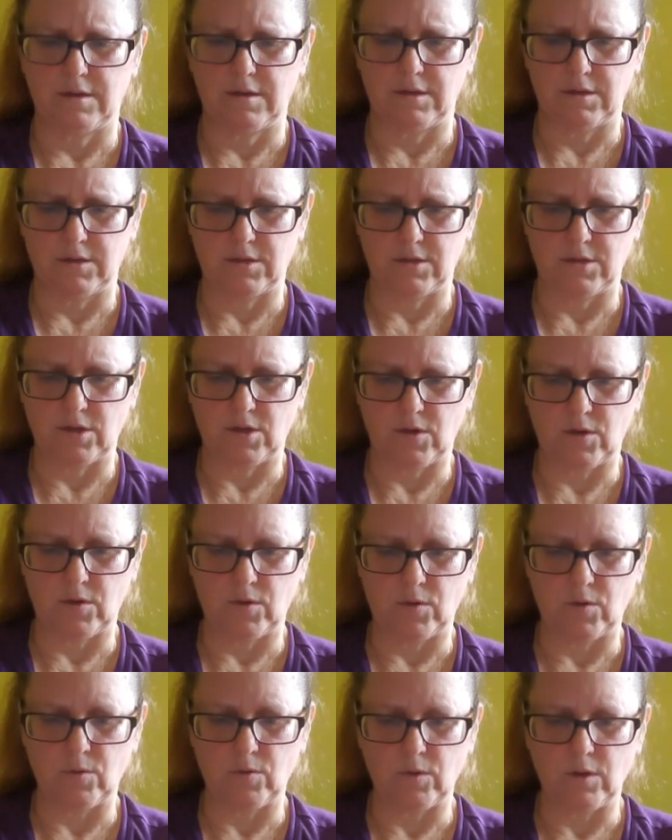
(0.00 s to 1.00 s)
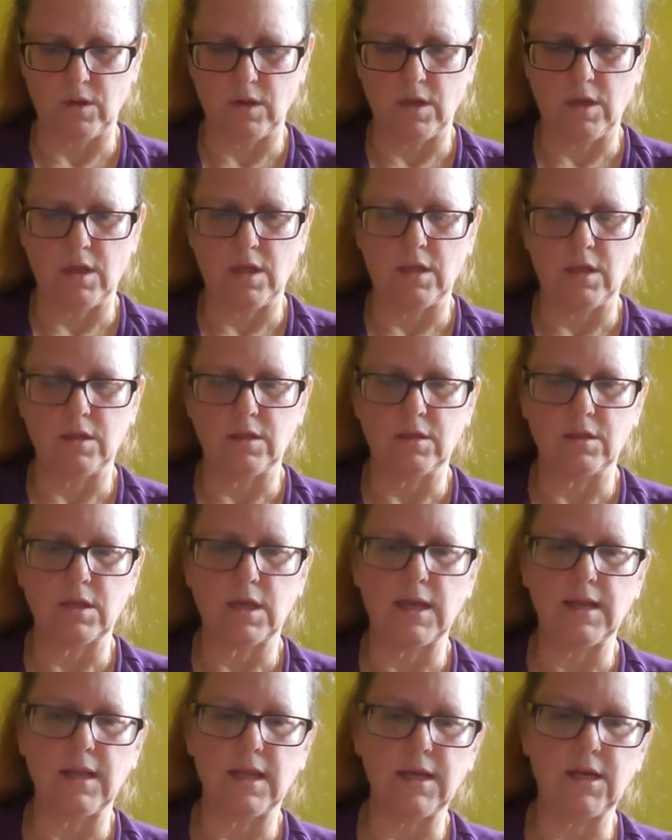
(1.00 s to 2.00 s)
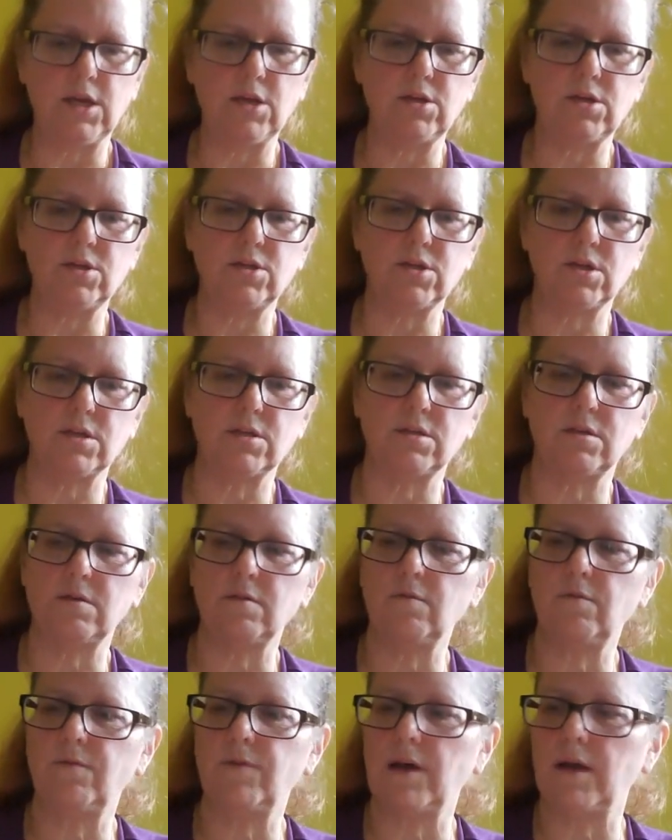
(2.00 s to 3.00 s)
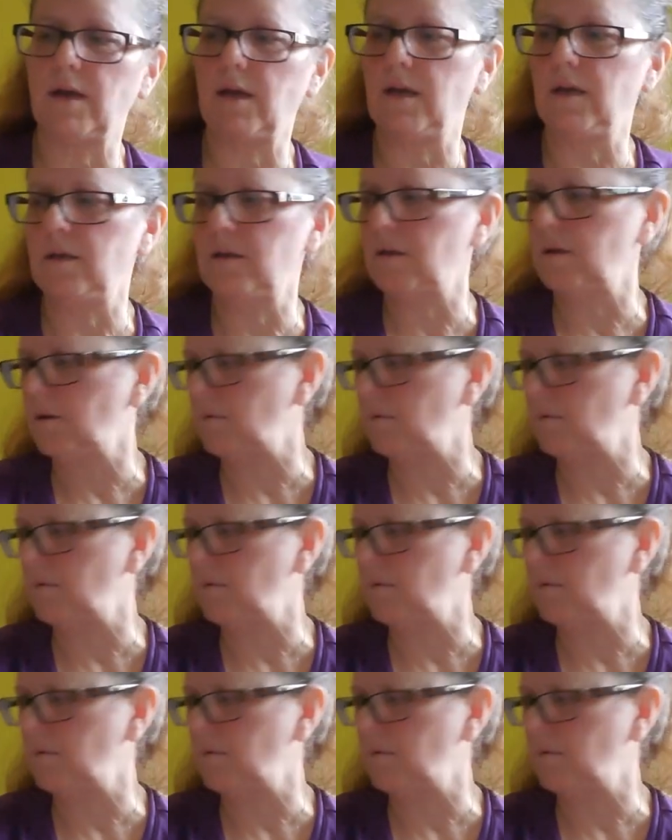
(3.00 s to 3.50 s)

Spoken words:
So I'd like you to just find a